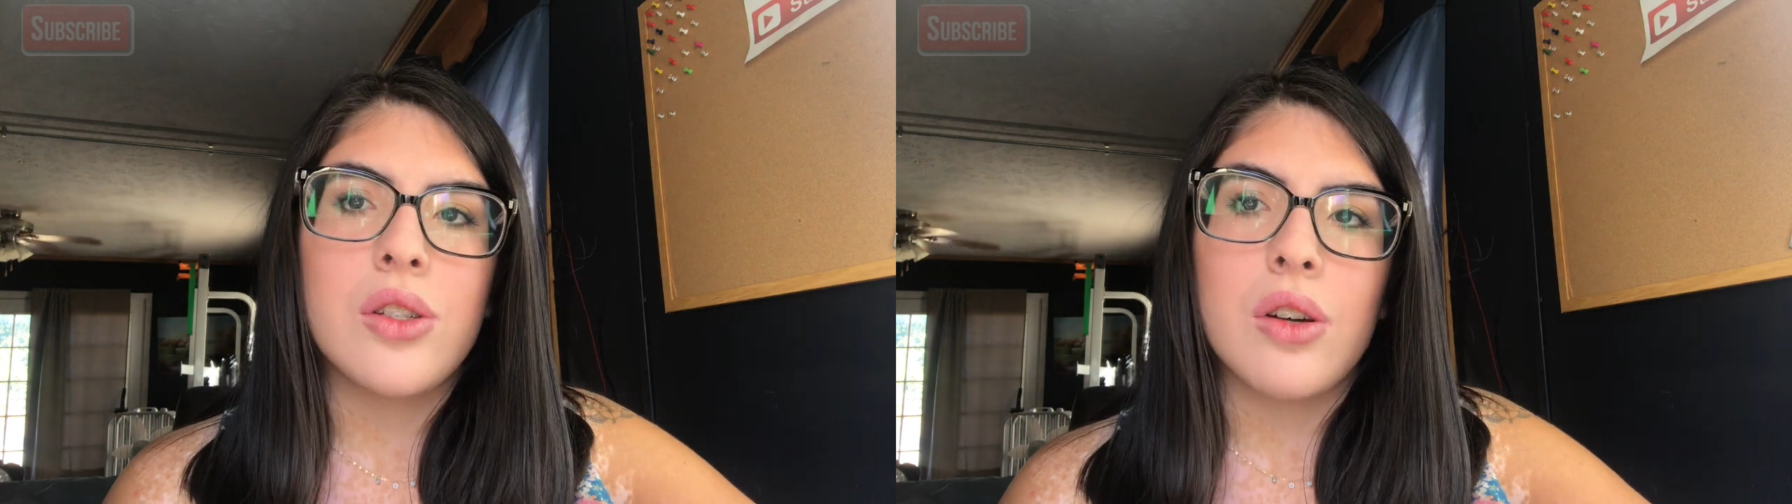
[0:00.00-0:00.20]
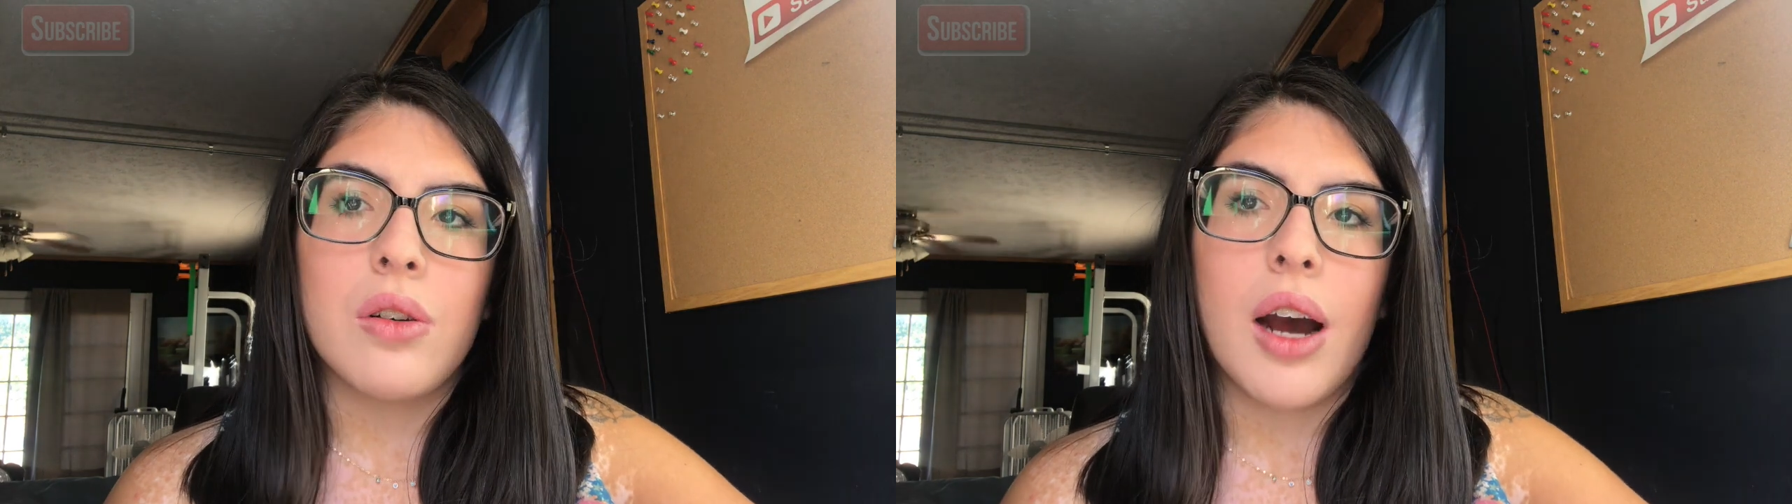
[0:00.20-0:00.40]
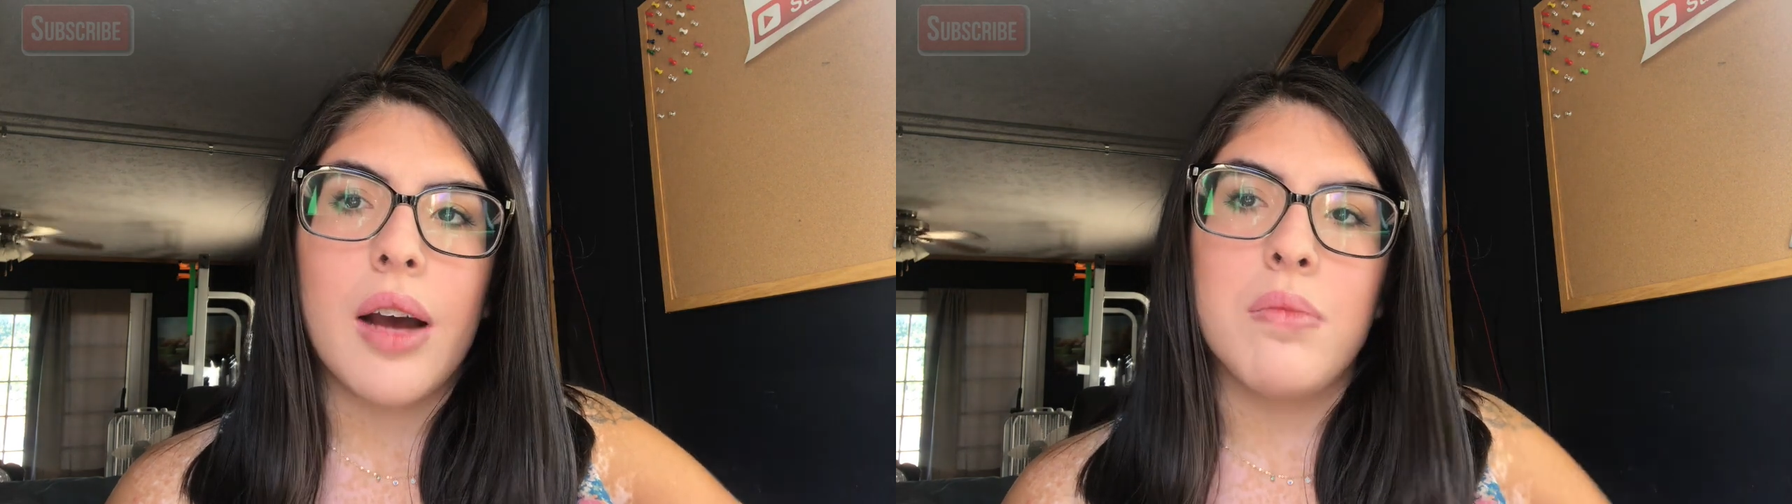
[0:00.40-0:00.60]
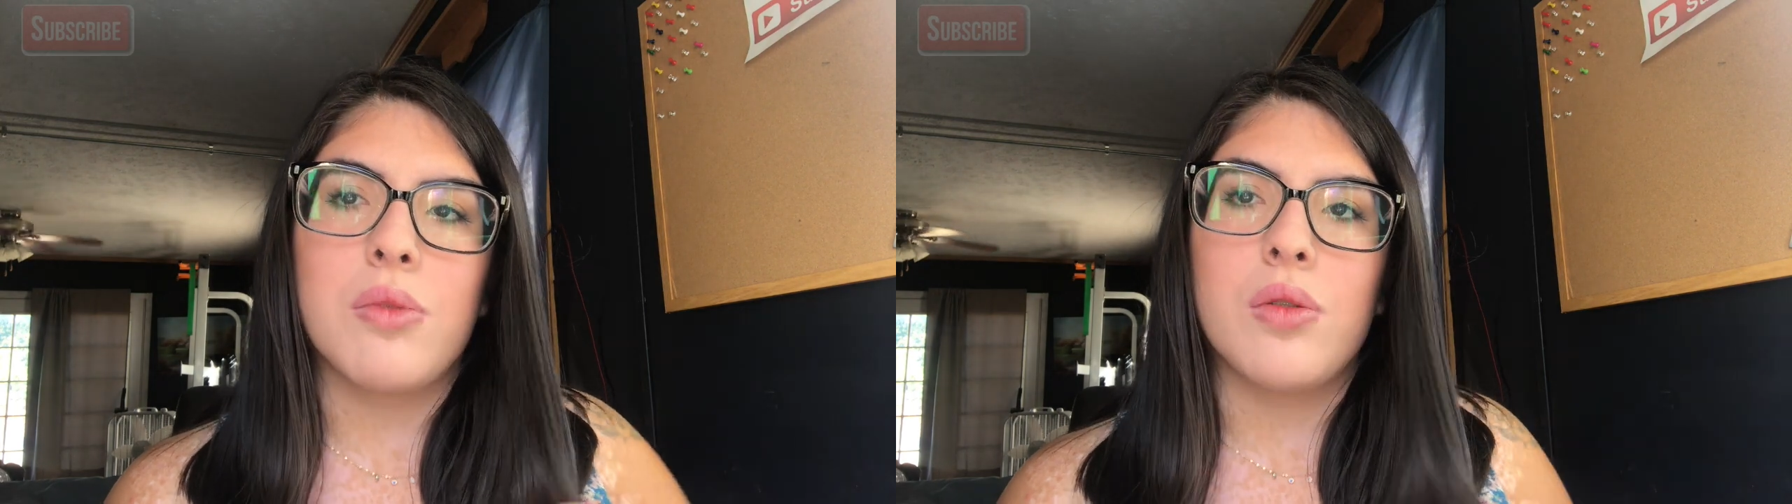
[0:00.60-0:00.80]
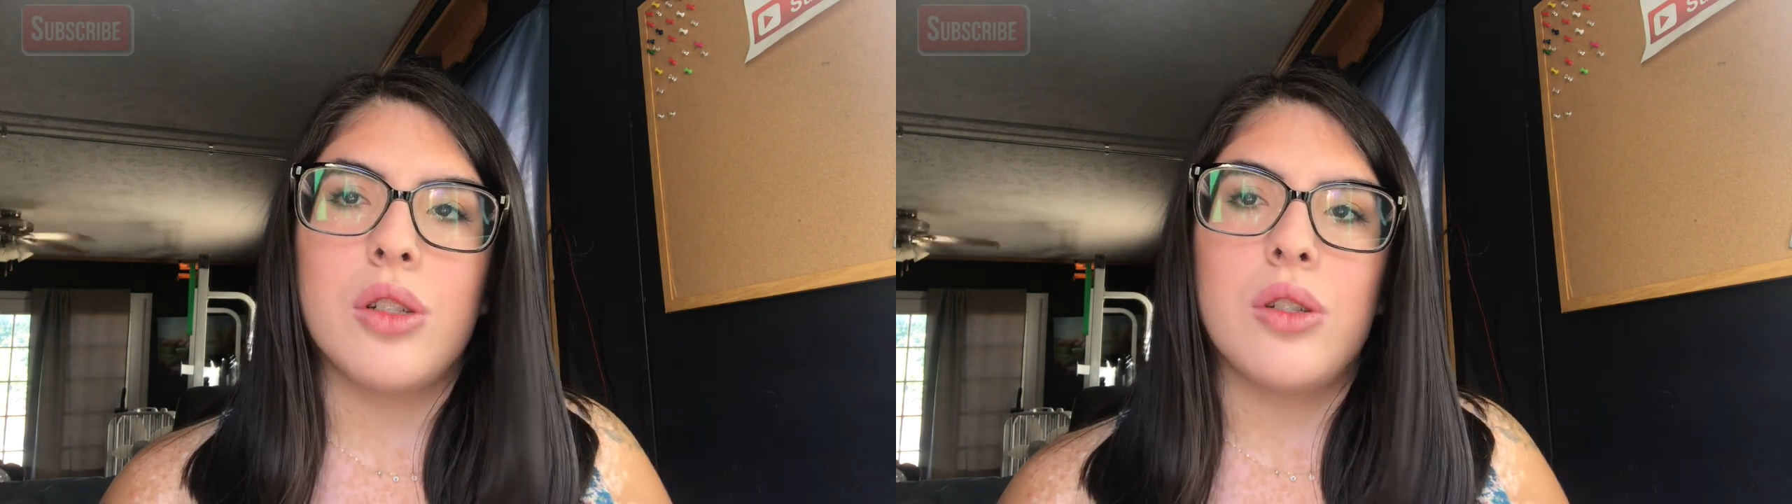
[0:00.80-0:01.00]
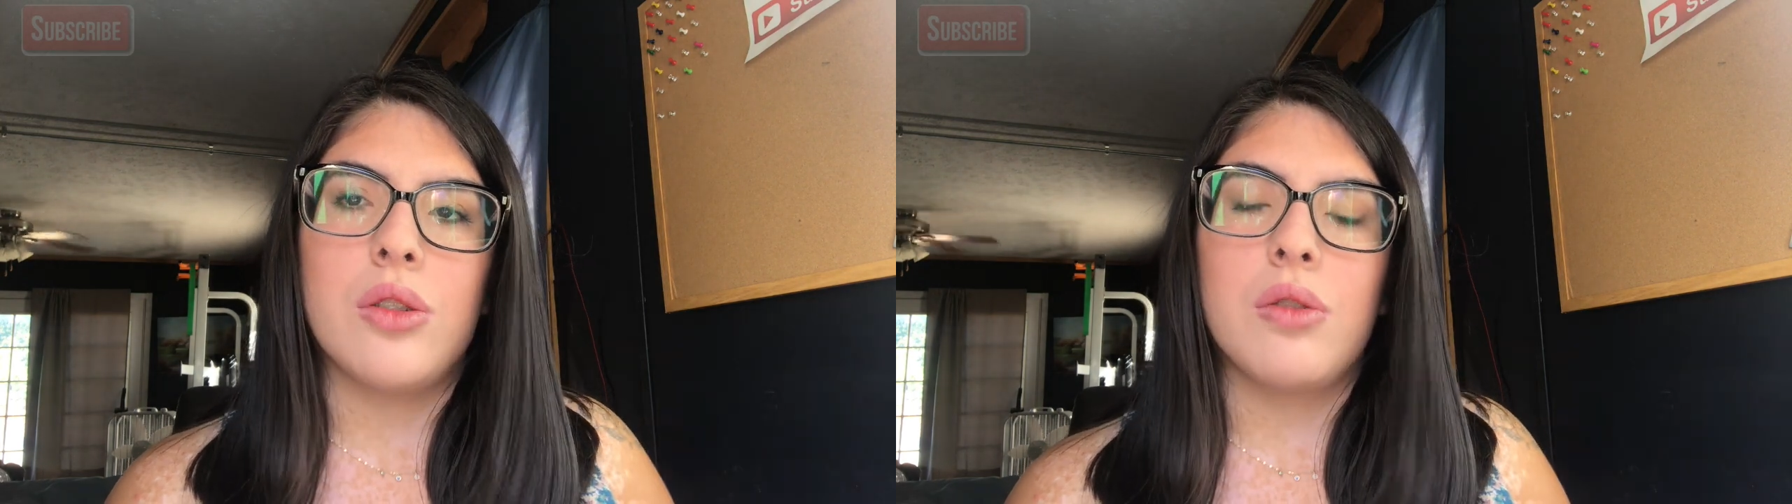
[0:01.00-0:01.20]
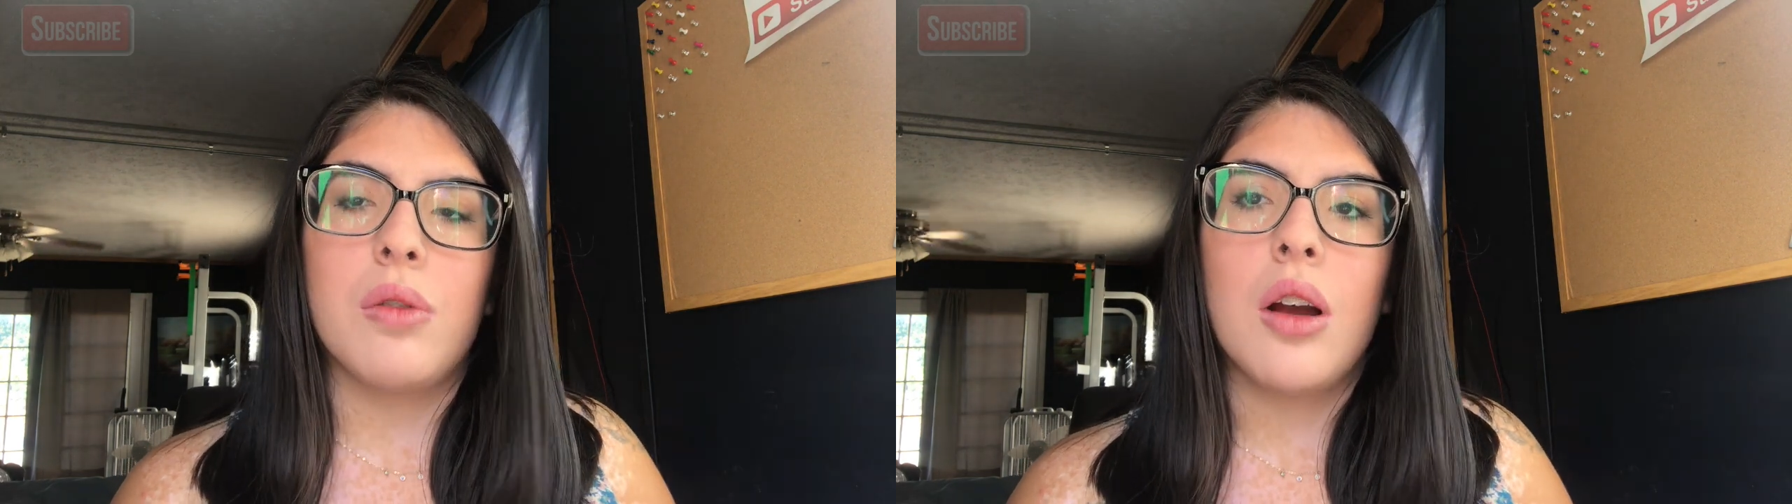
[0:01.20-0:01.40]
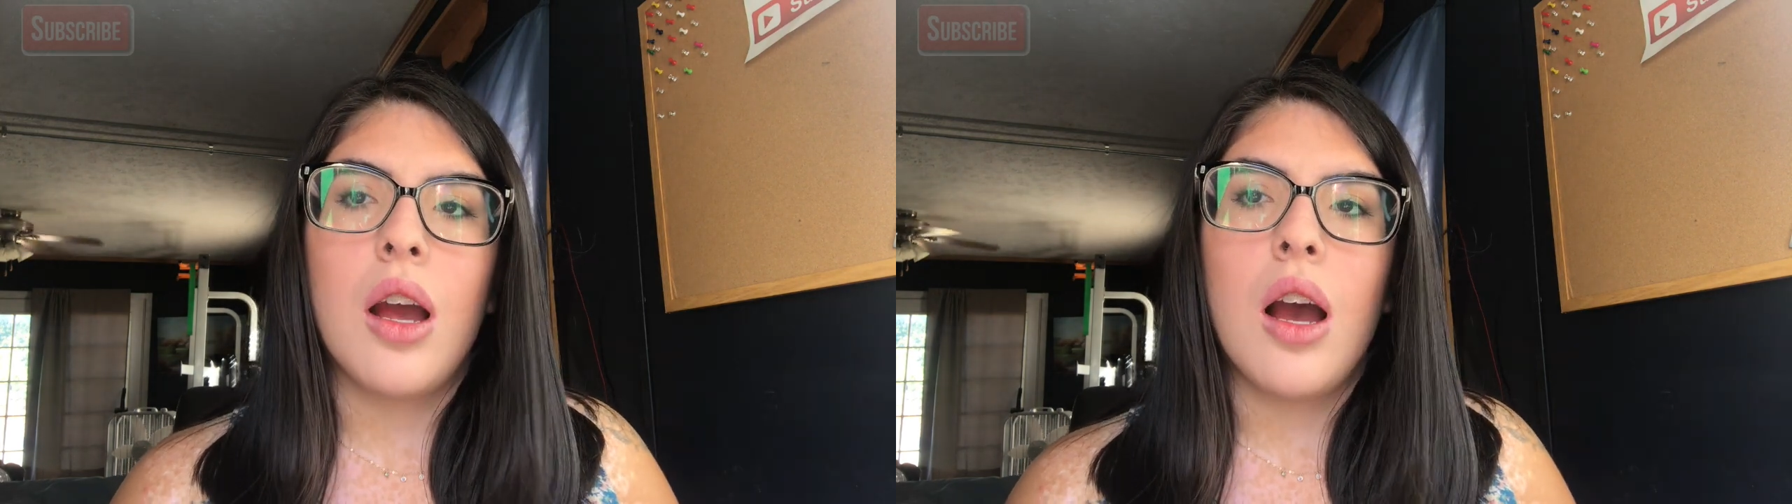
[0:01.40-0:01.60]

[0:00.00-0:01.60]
so I'm going to